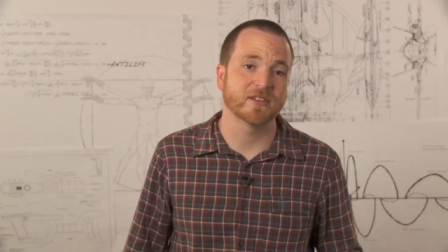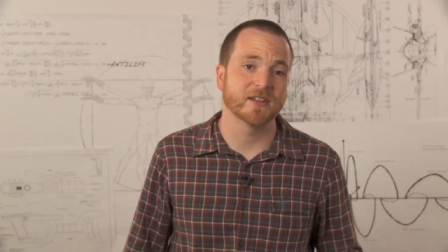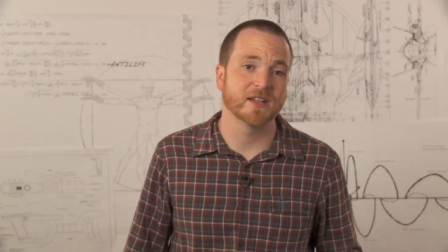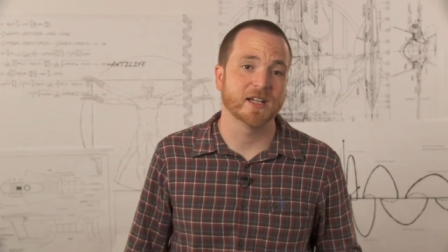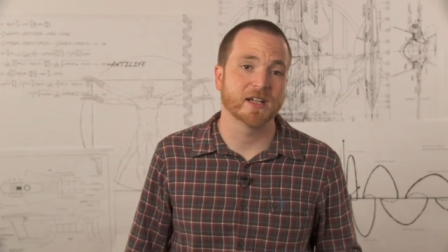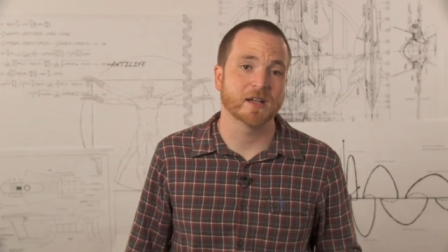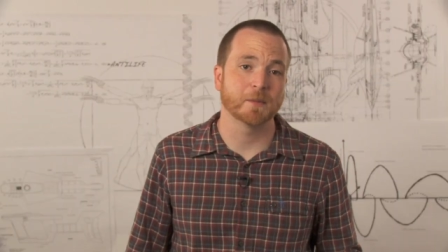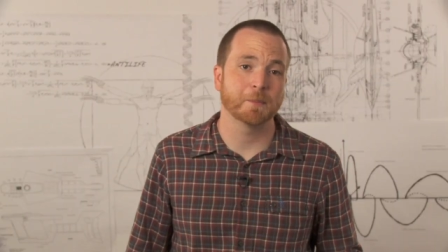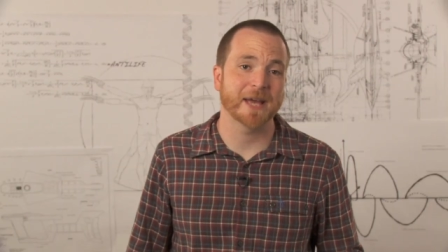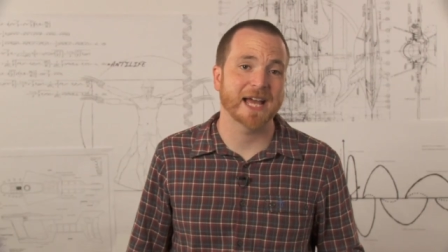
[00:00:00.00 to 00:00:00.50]
to
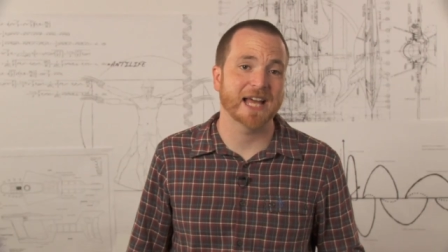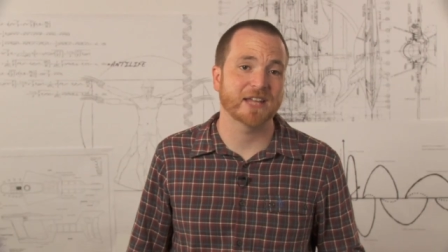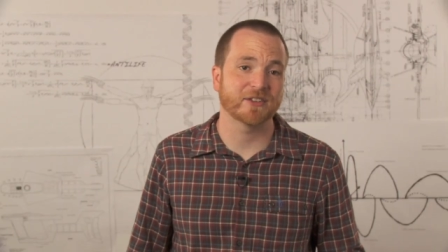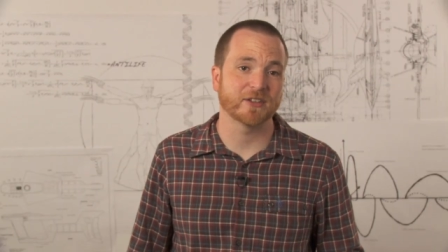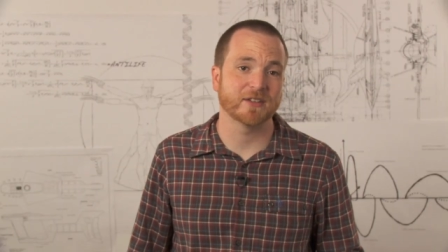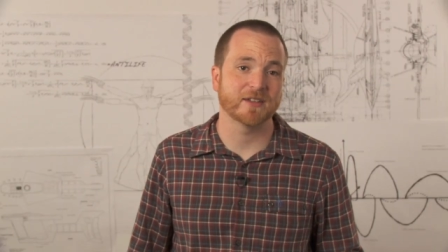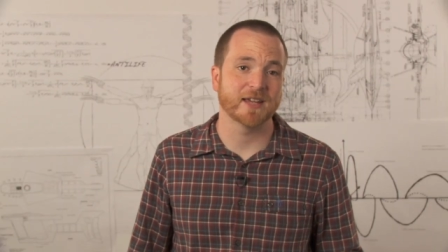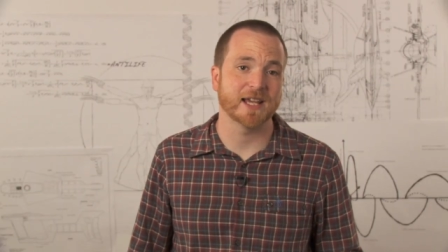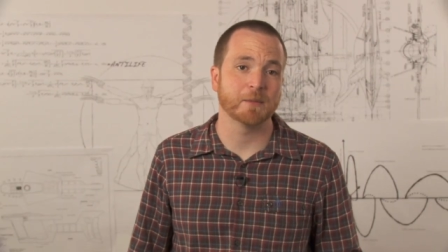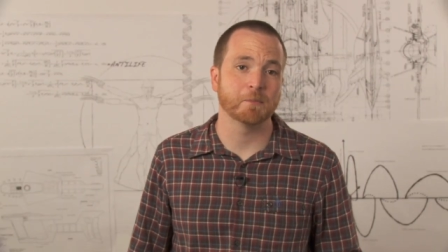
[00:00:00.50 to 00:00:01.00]

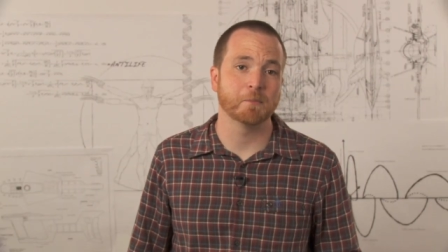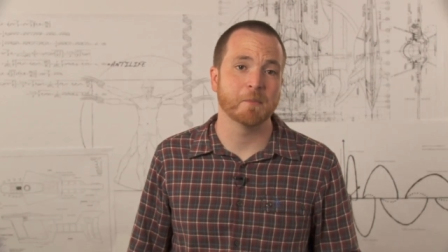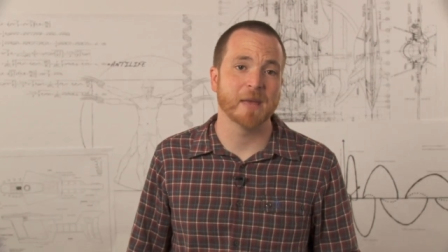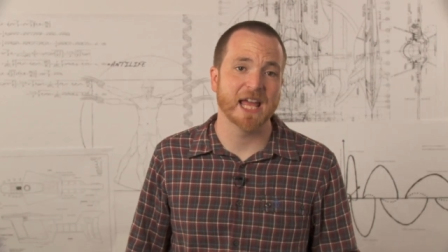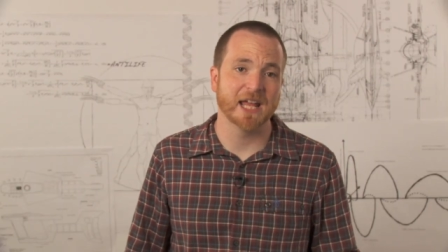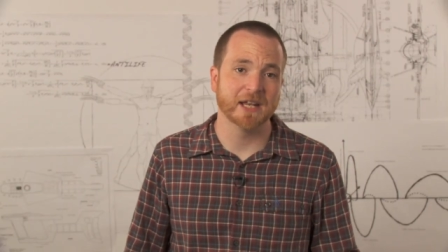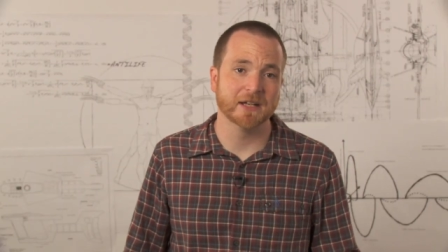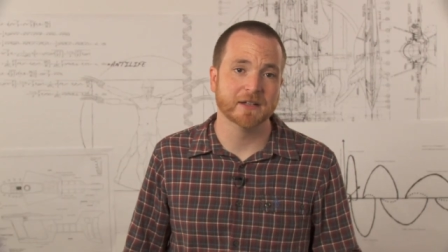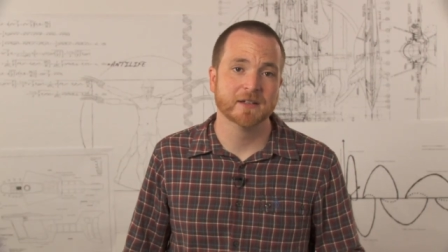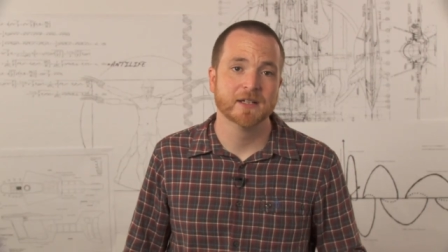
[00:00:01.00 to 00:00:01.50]
incapacitate
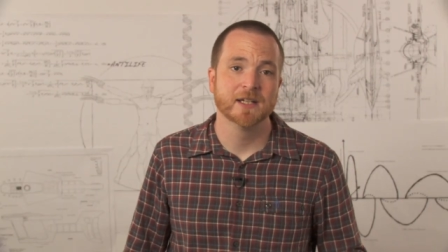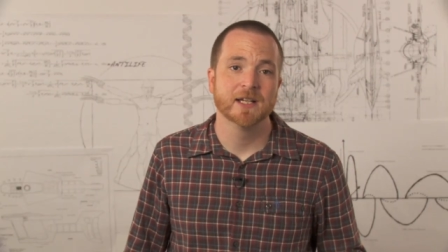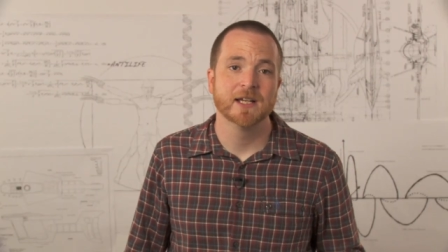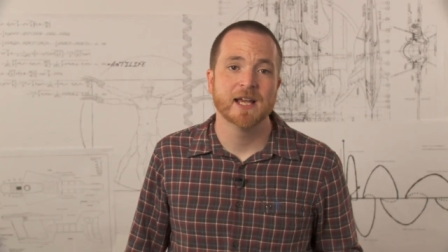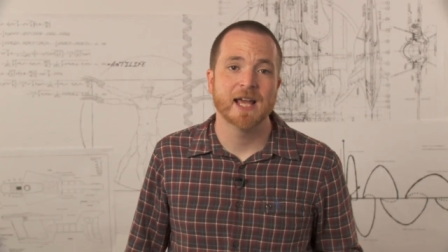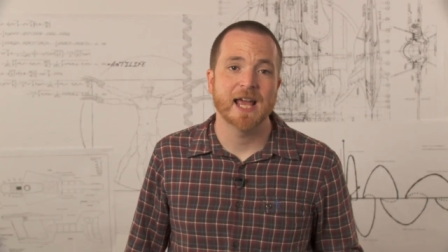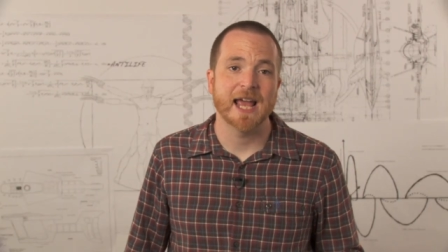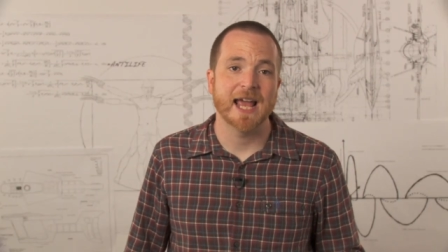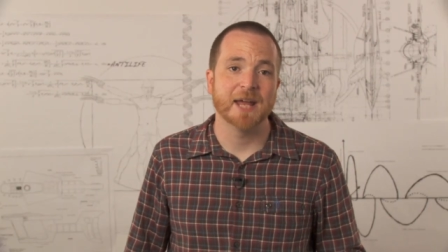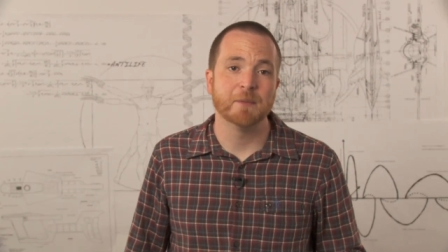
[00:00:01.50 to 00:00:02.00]
men,
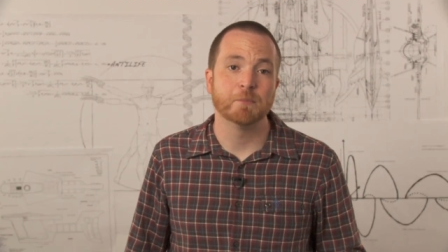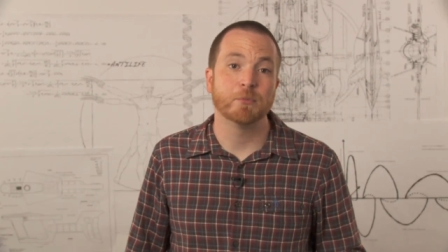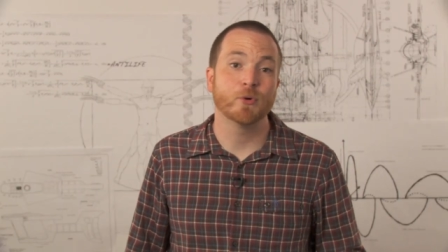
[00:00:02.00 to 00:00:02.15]
and